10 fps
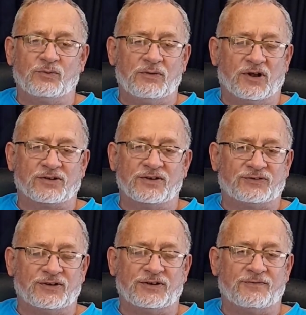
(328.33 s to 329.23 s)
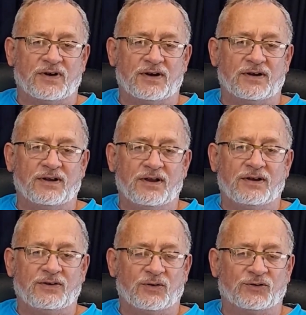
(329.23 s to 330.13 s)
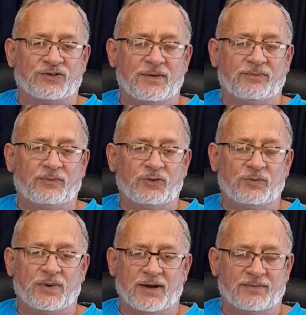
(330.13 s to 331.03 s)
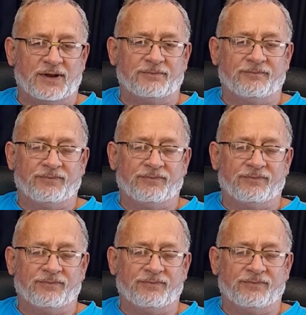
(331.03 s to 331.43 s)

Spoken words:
we're not going to certify Nord Stream 2 pipeline,